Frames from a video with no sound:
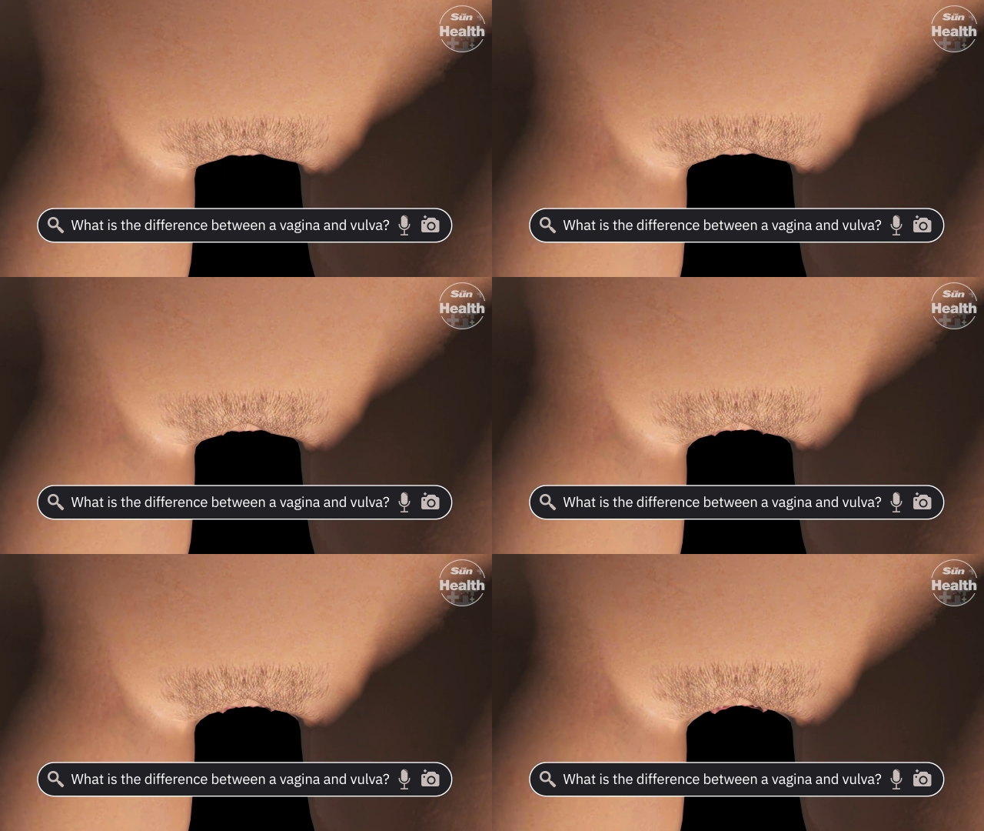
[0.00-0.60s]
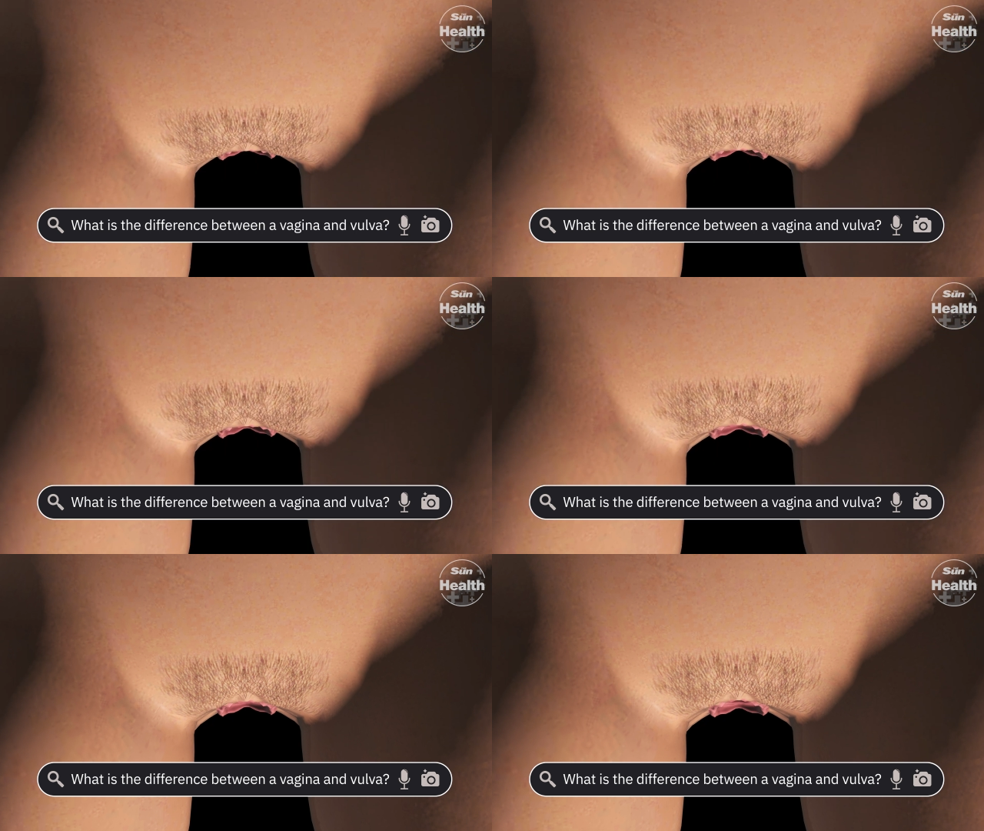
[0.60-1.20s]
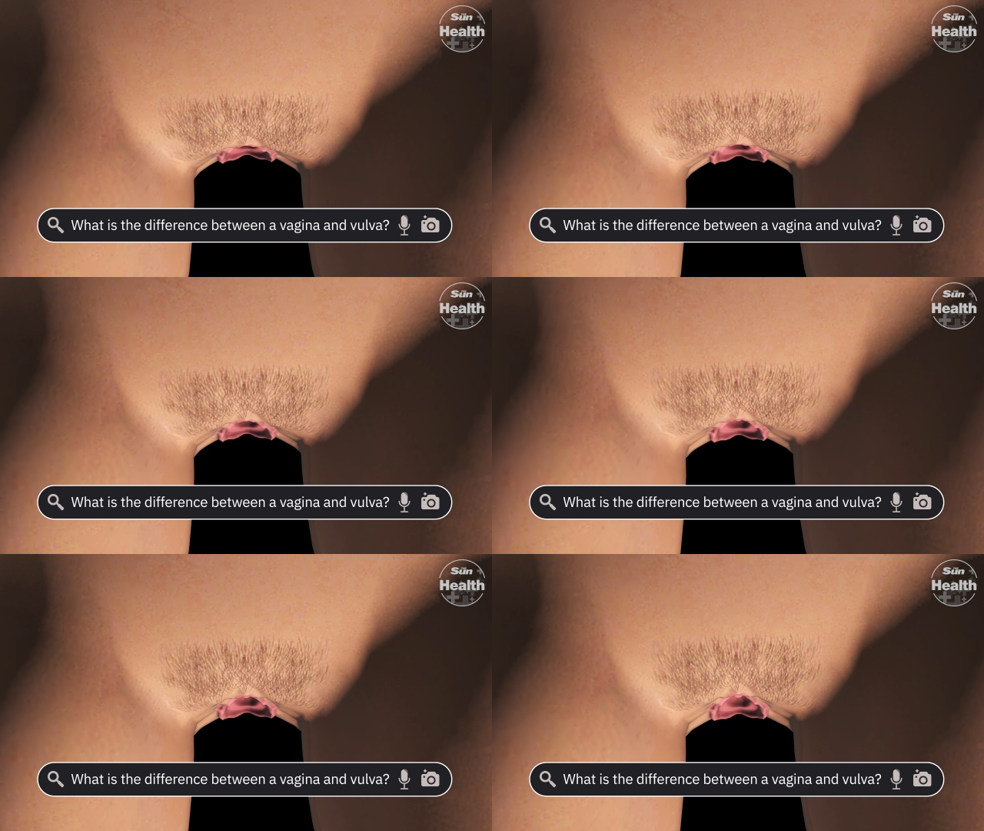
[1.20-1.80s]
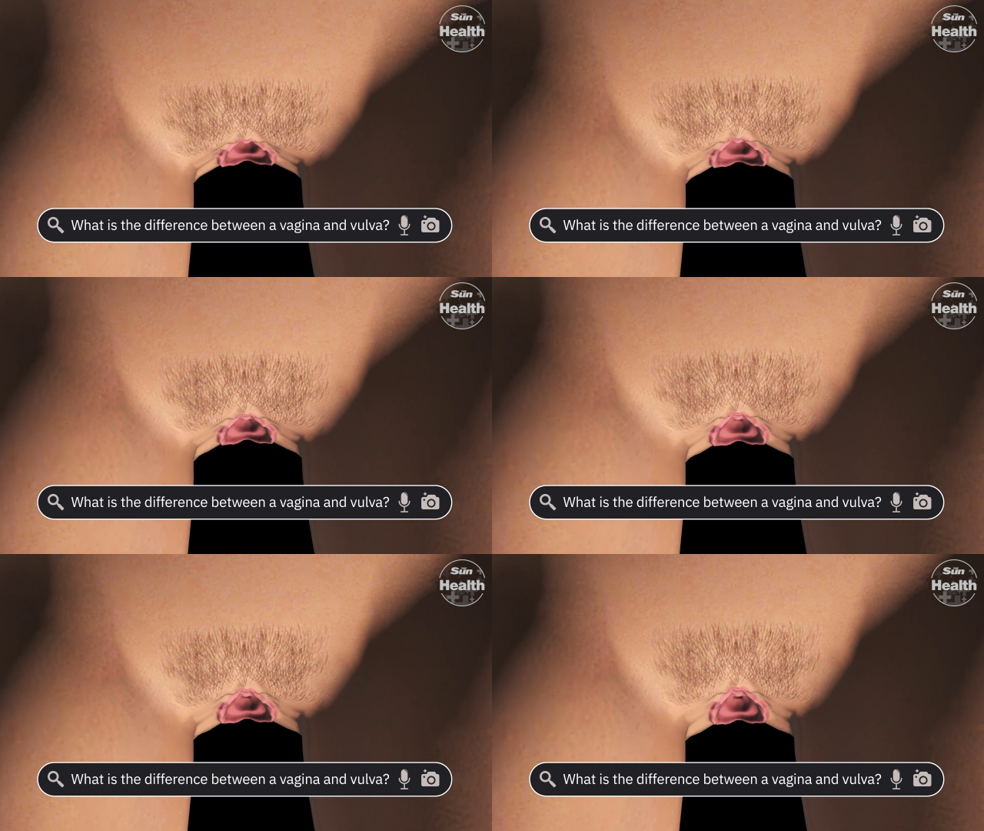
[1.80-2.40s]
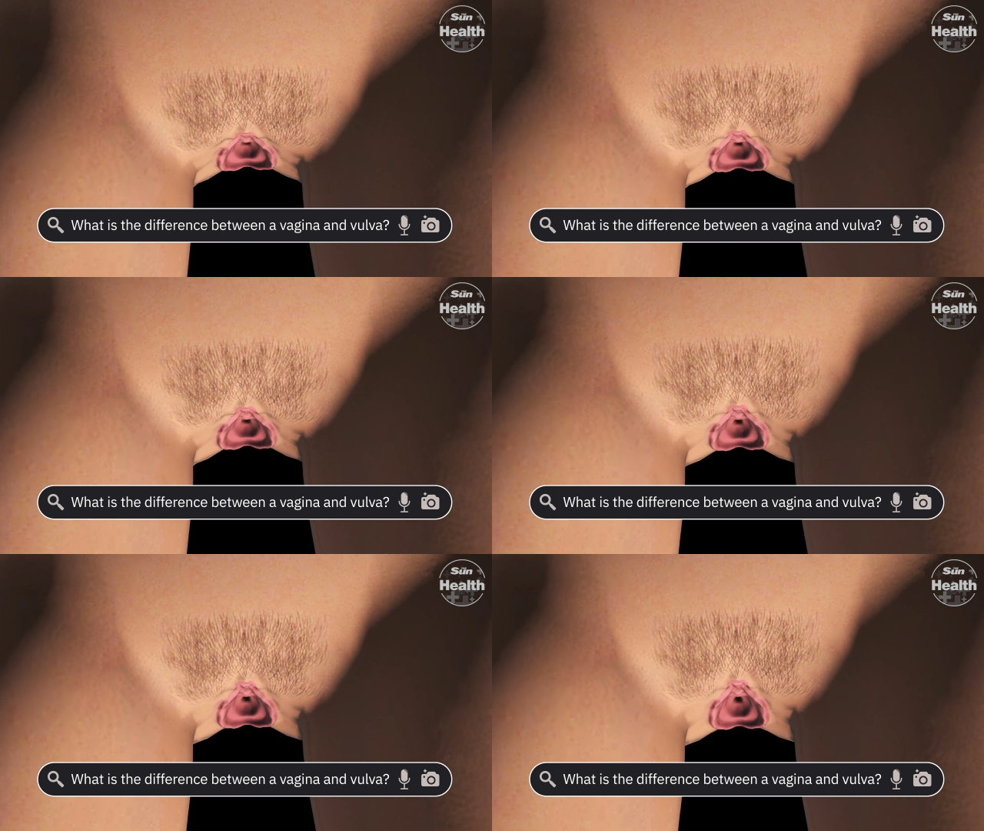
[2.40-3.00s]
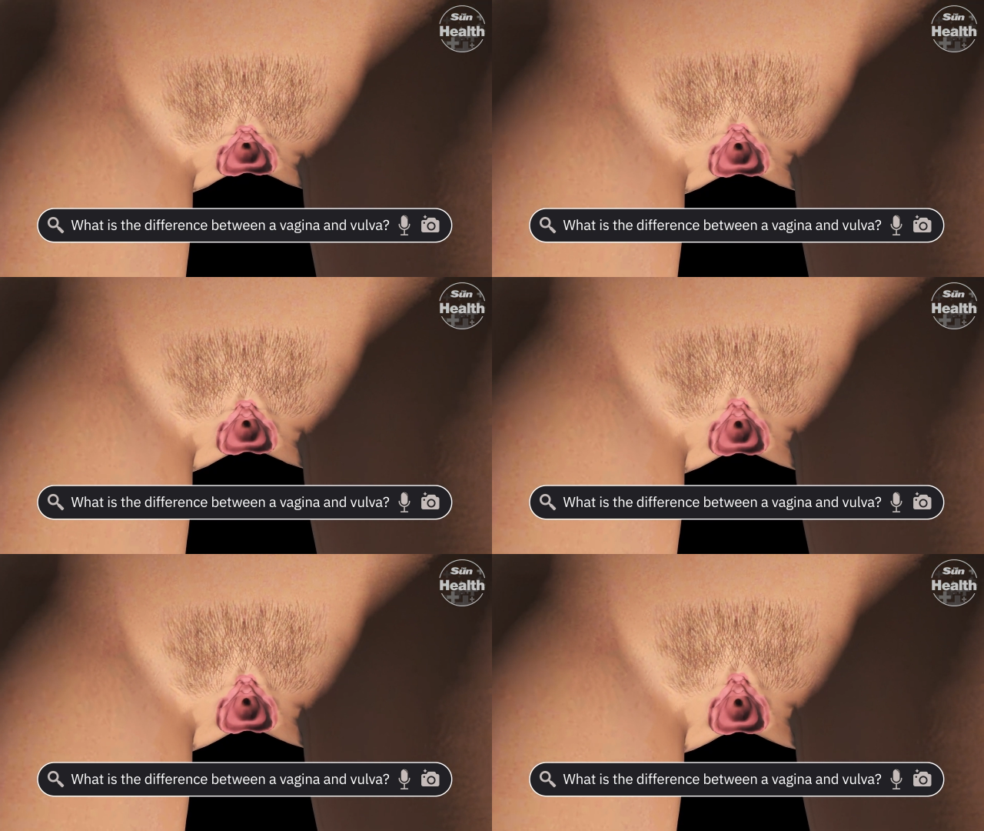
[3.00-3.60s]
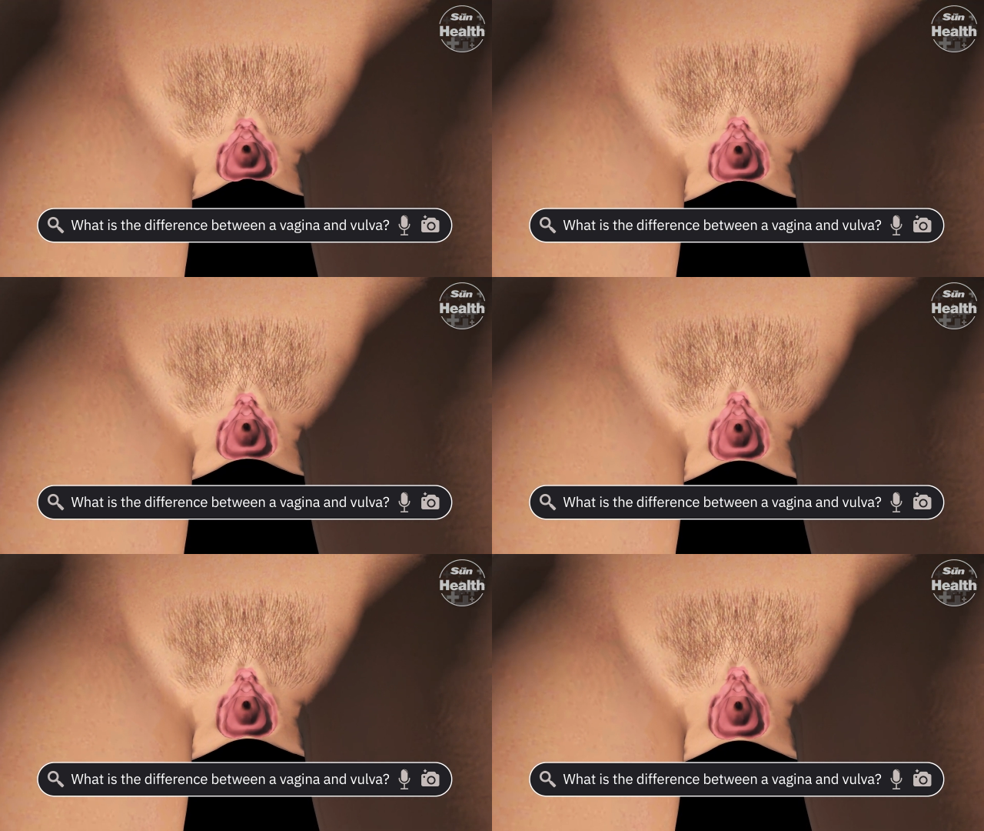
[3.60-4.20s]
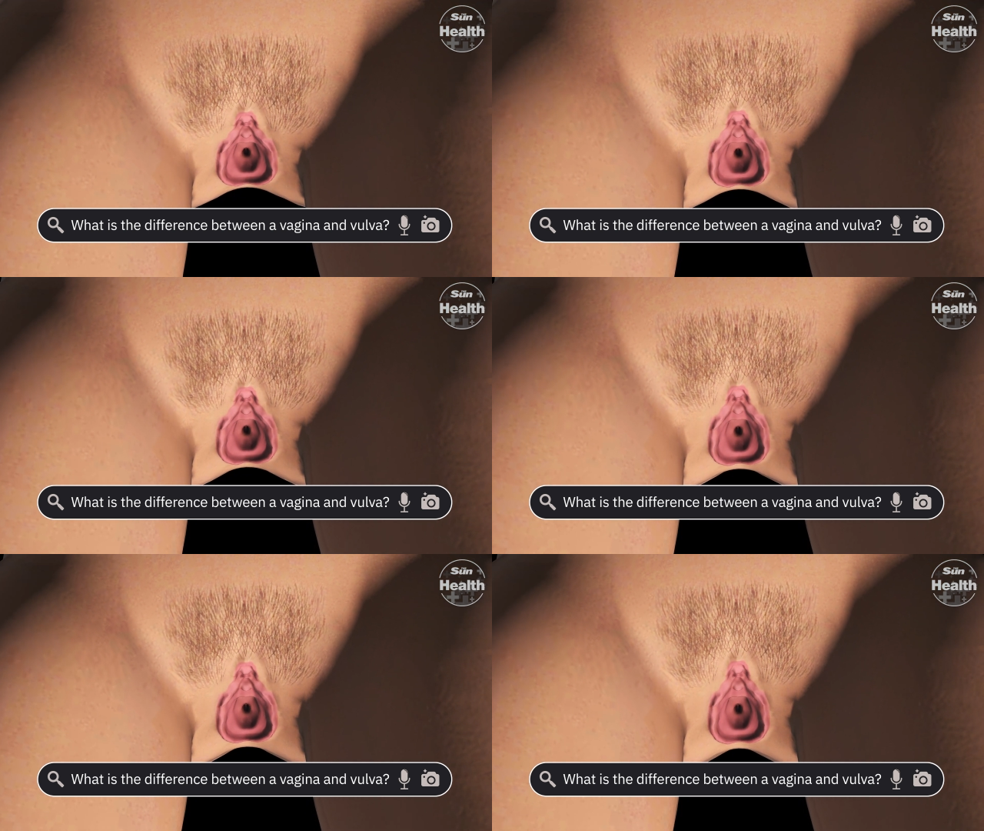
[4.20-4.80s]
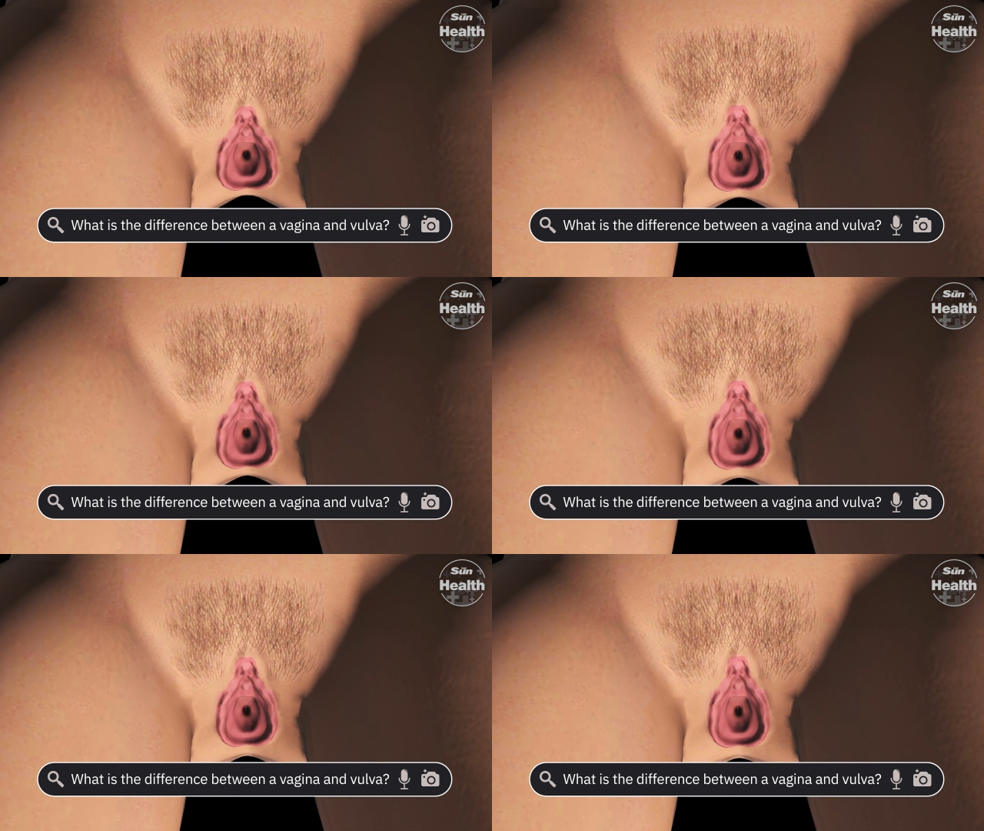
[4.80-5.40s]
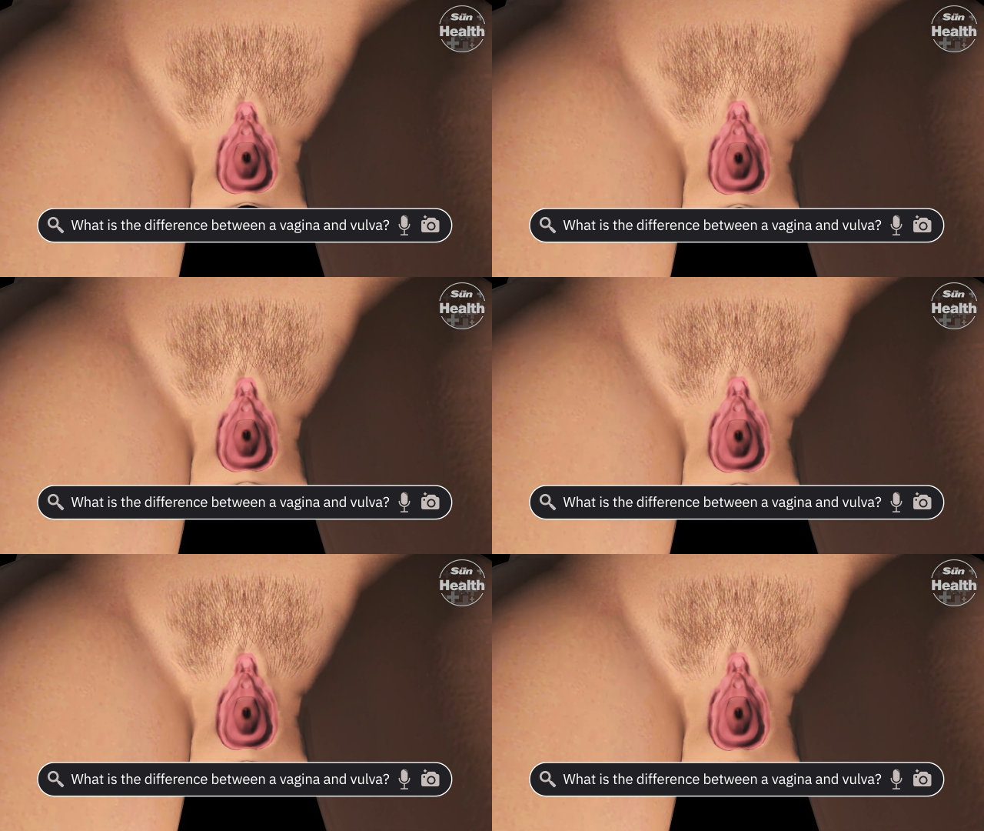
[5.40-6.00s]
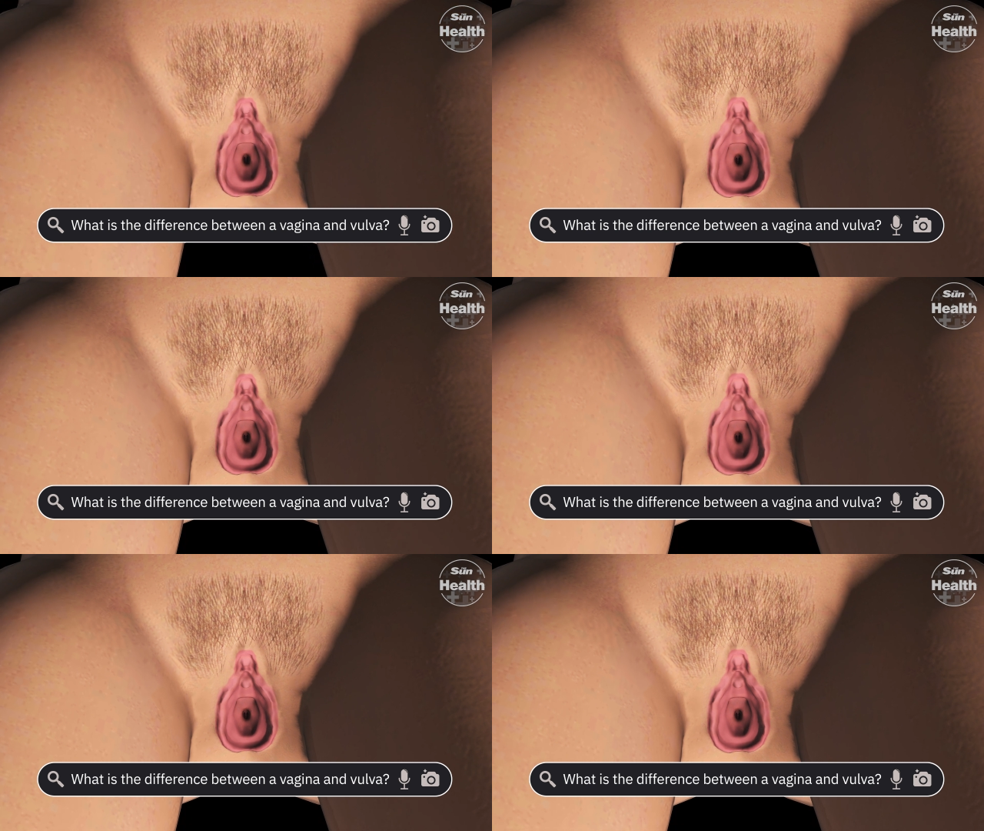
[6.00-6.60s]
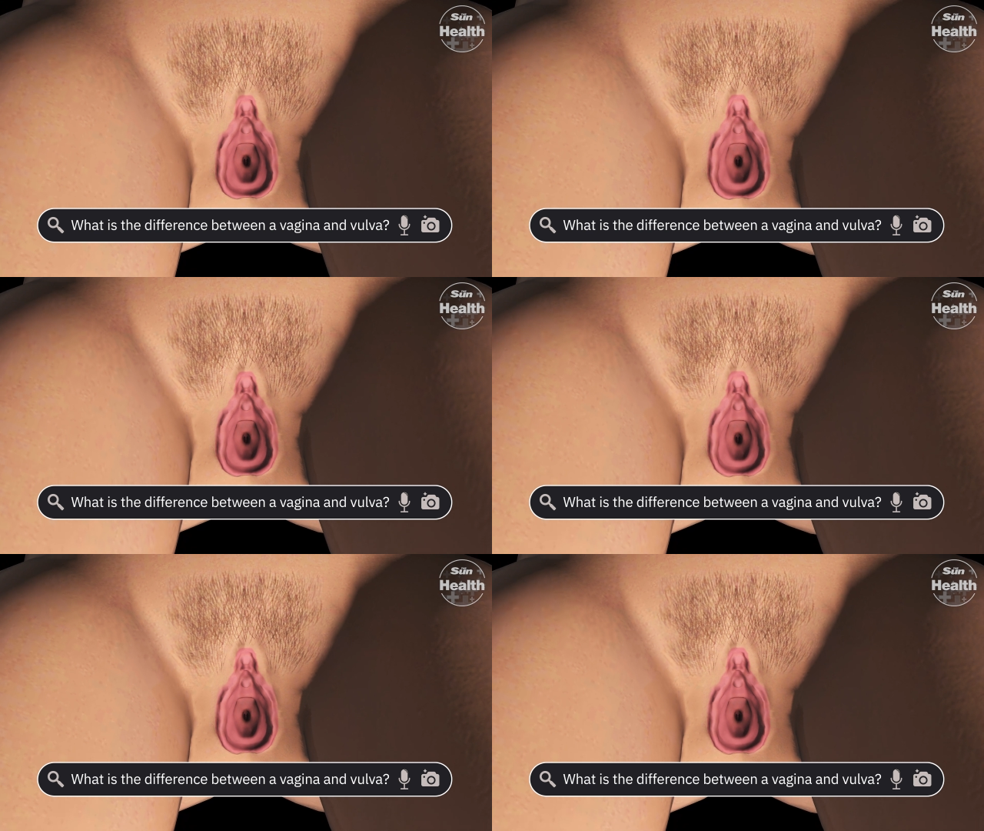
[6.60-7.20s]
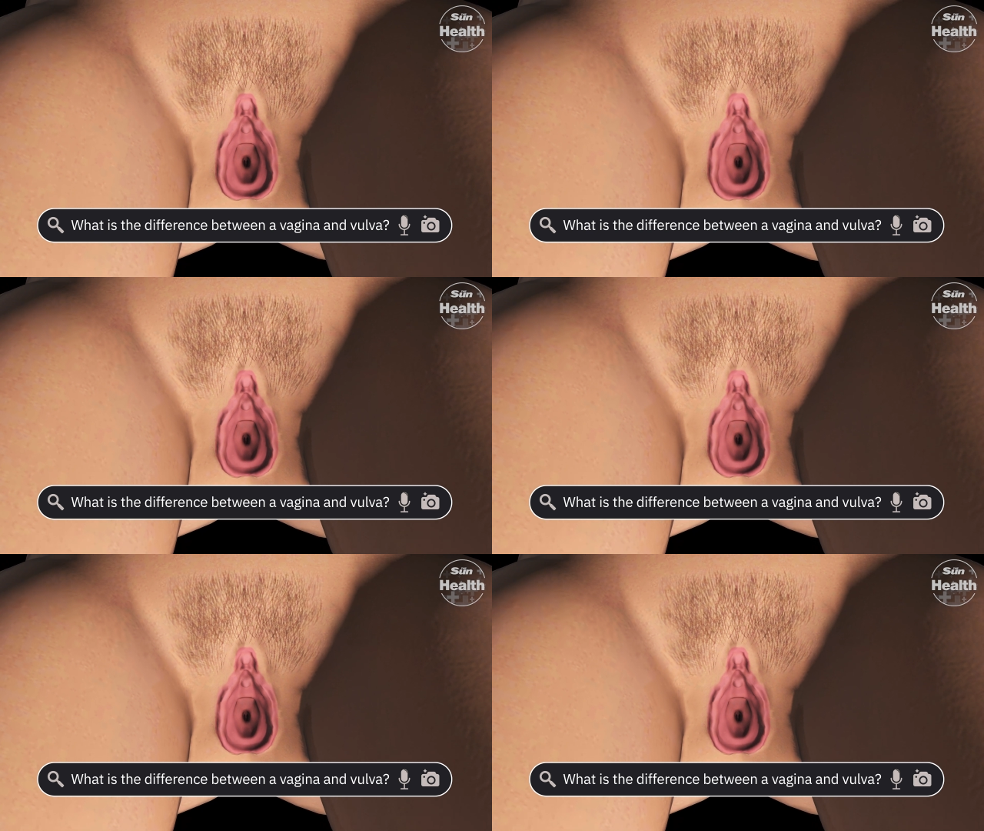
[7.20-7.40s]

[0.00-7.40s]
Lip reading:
Nobody's mouth can be seen.